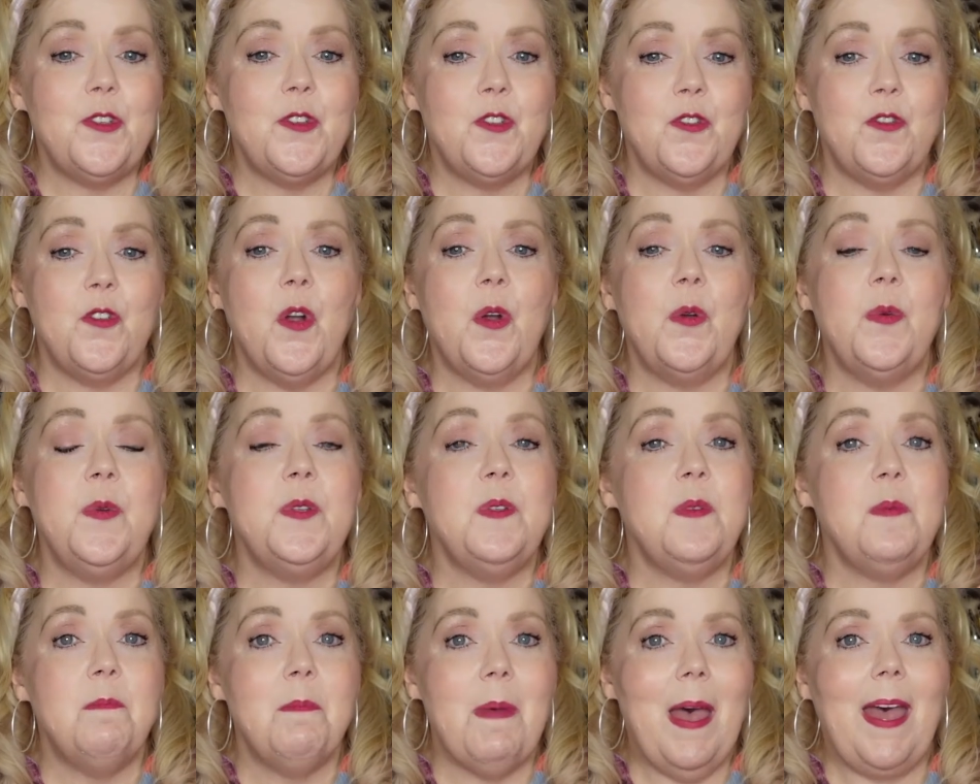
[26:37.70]

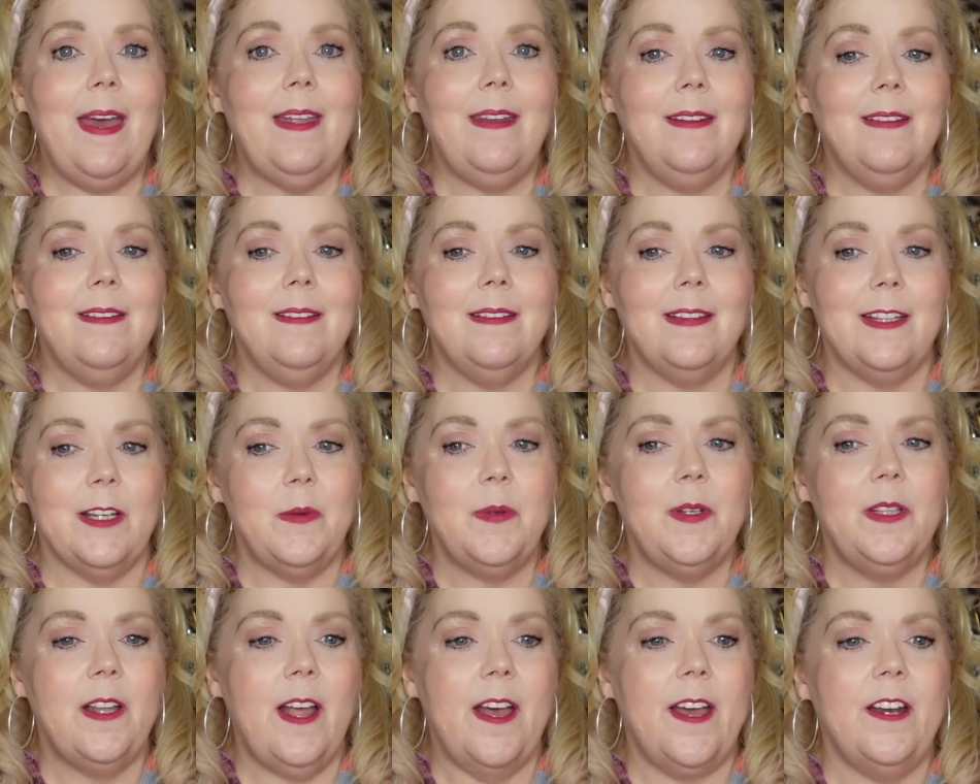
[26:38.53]
Strokes Matte
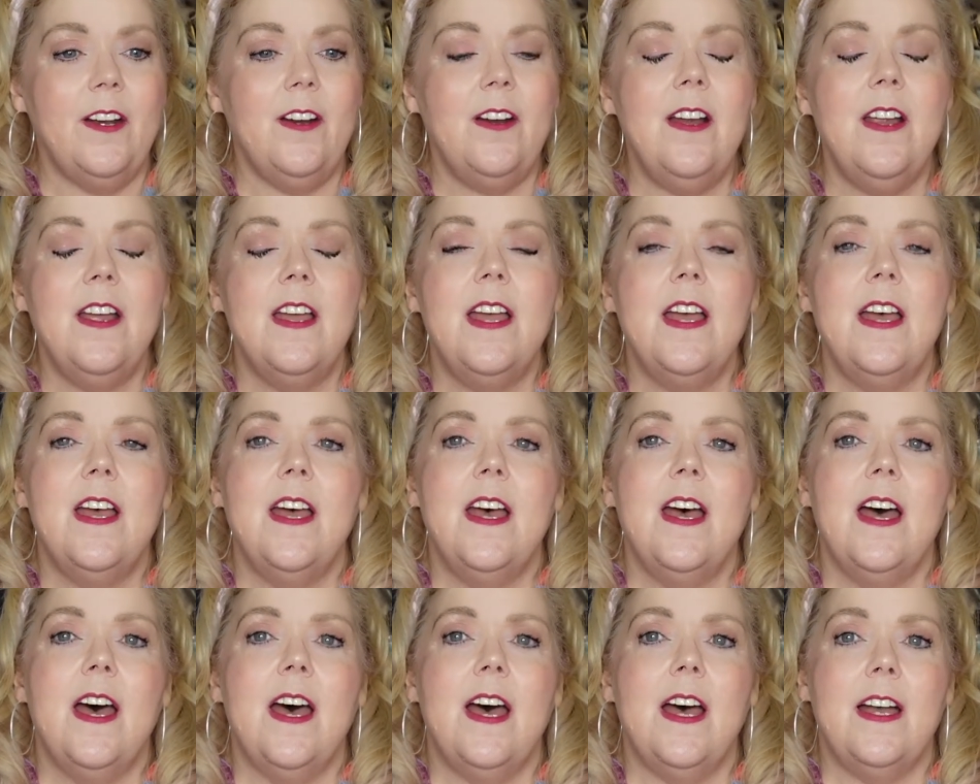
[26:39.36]
Liquid Liner.
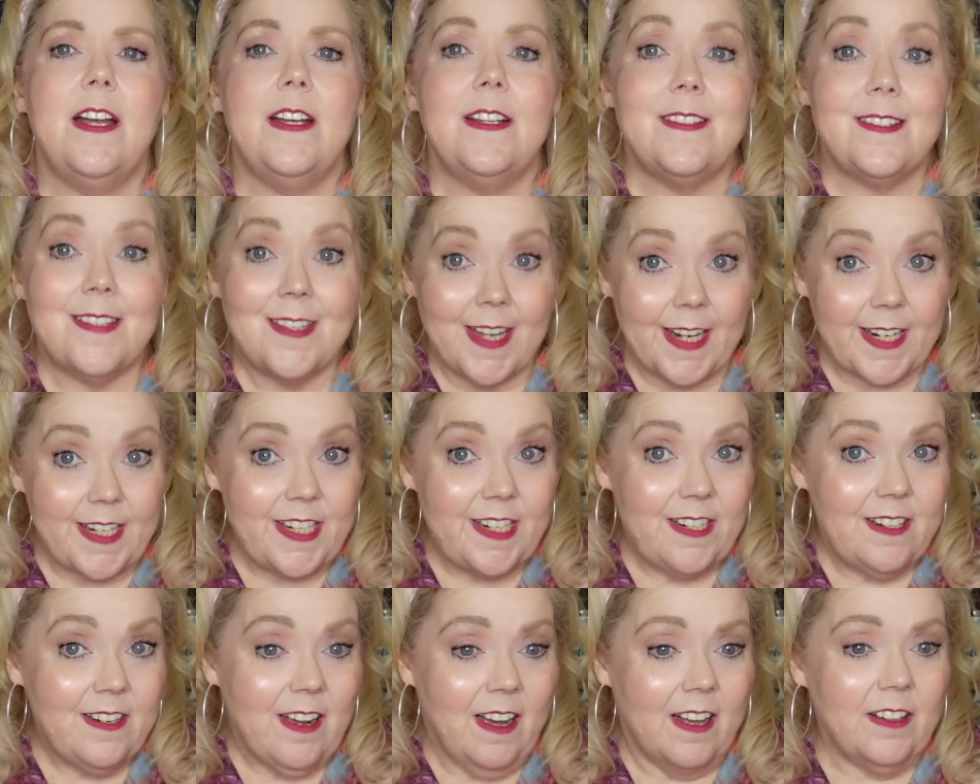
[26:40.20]
Uh, it's
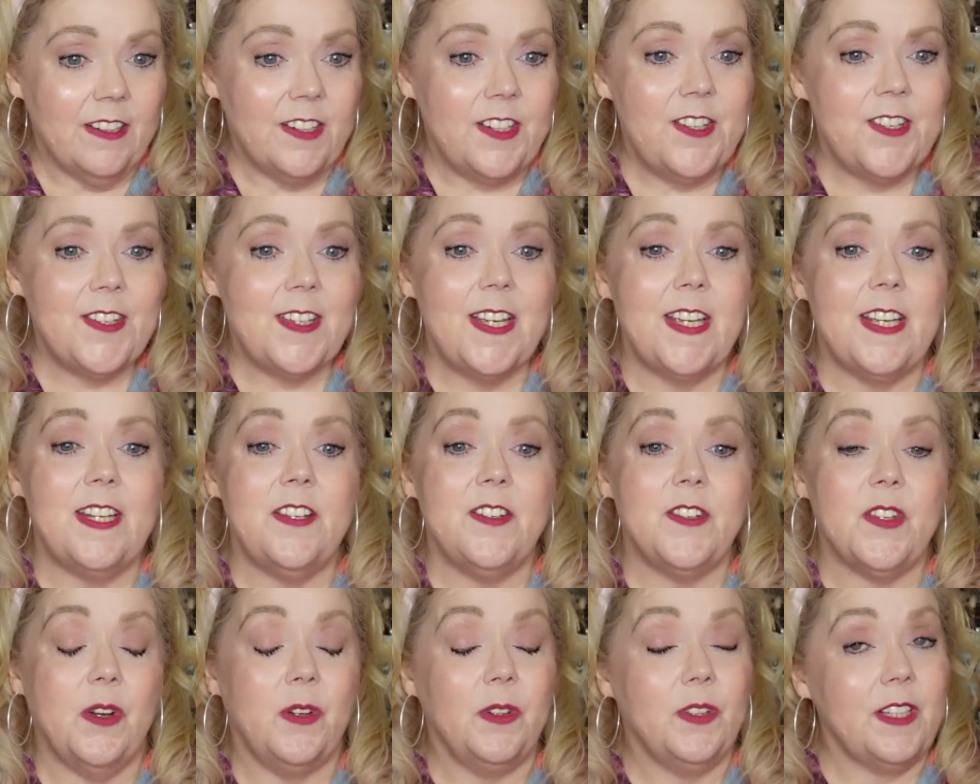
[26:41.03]
nineteen dollars. It
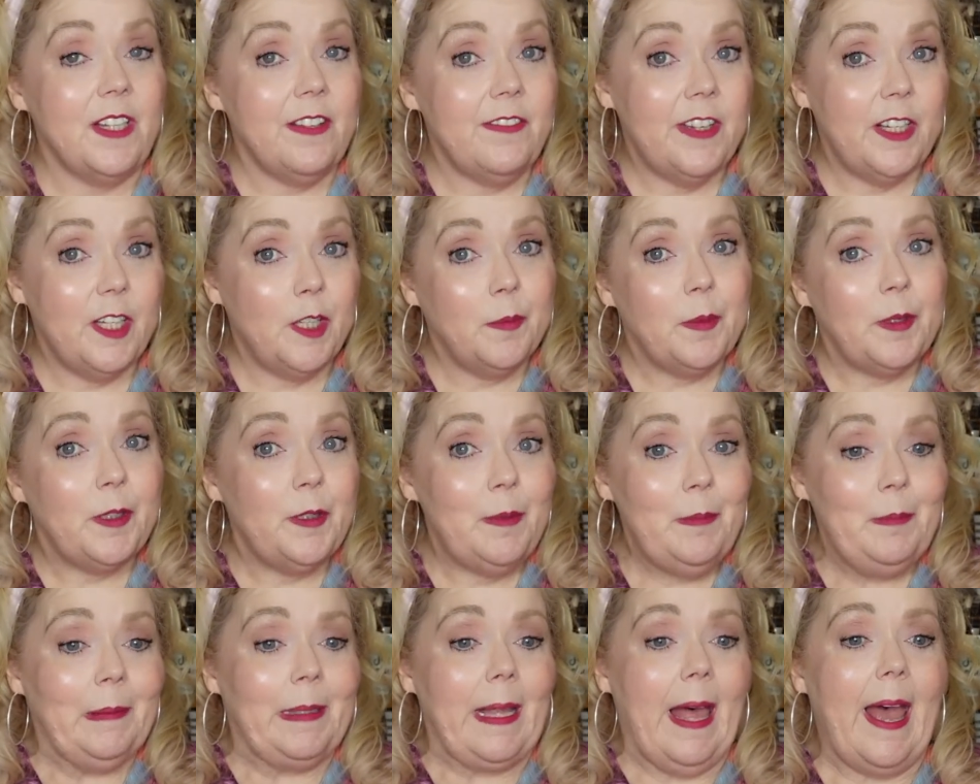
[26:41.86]
is only available
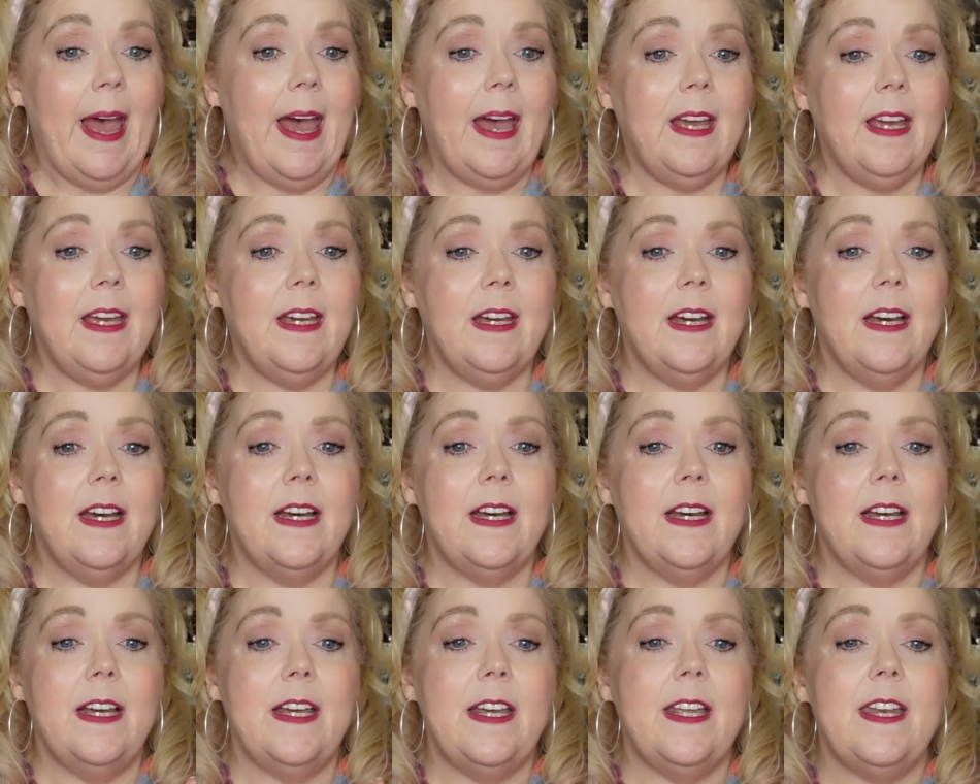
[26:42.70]
in black,
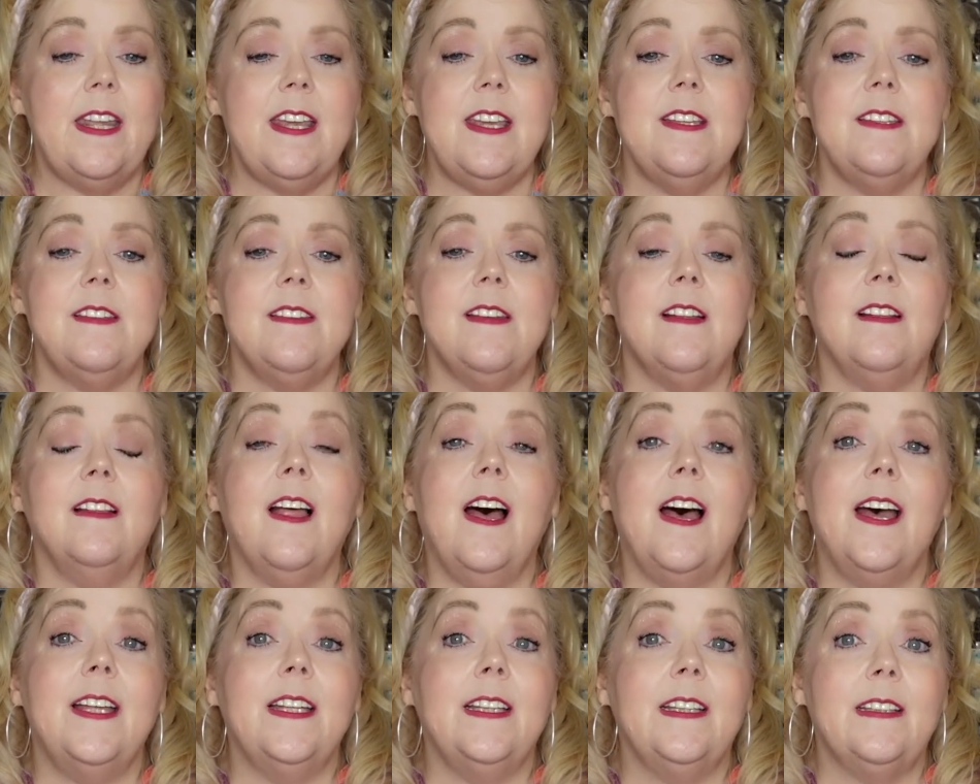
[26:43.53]
uh, an easy
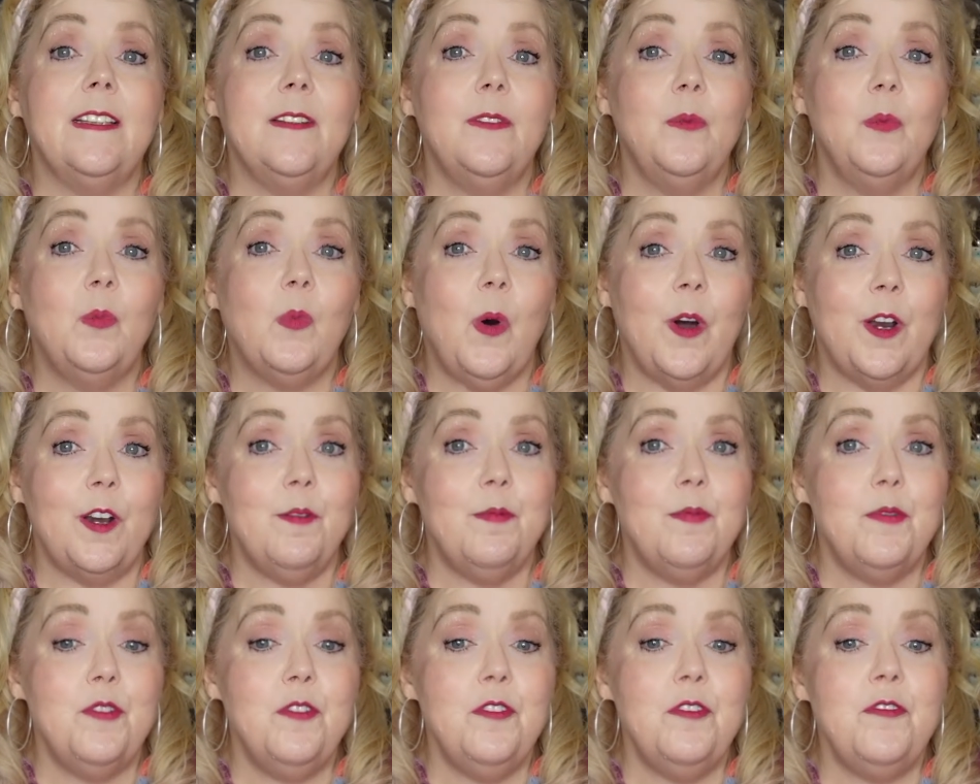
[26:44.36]
glide,
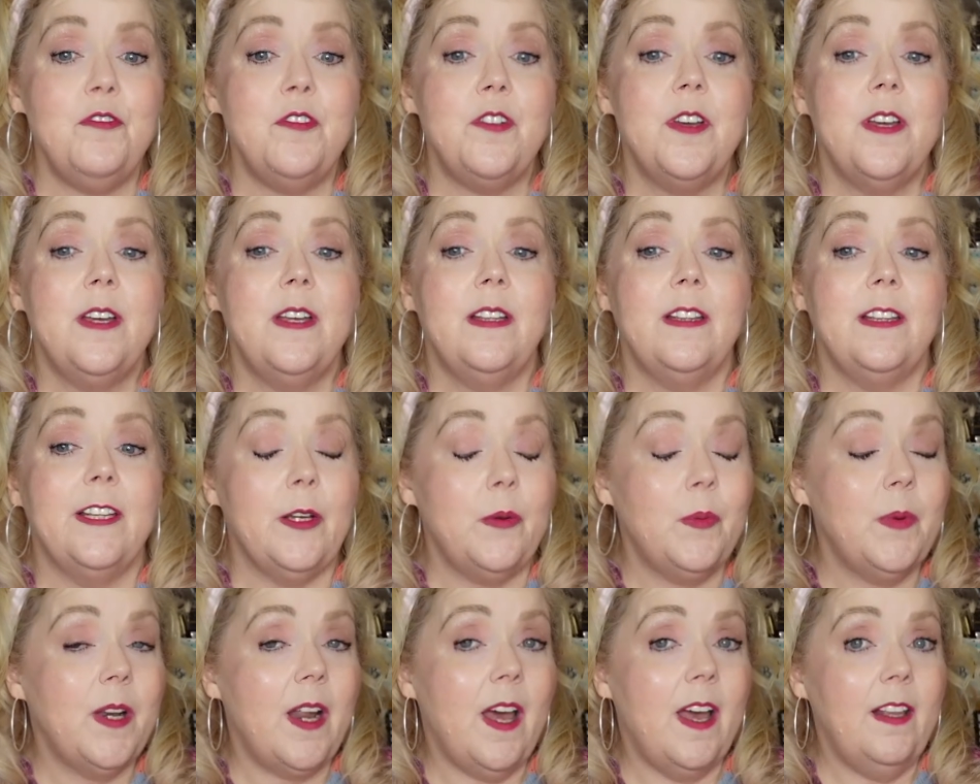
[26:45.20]
waterproof
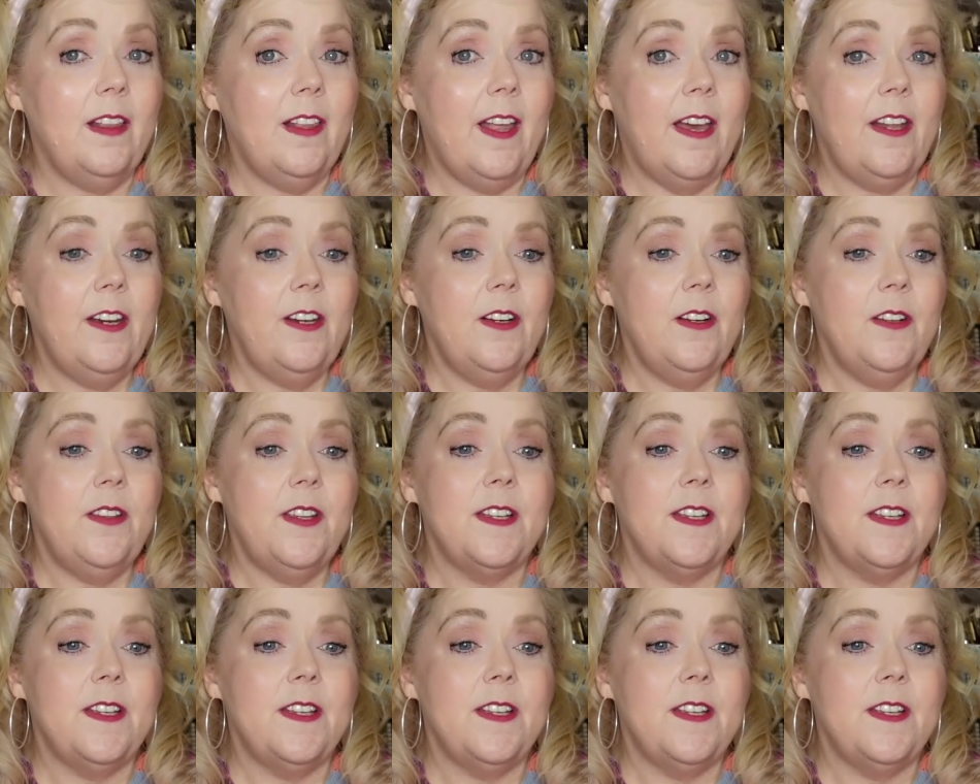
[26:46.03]
liquid eyeliner.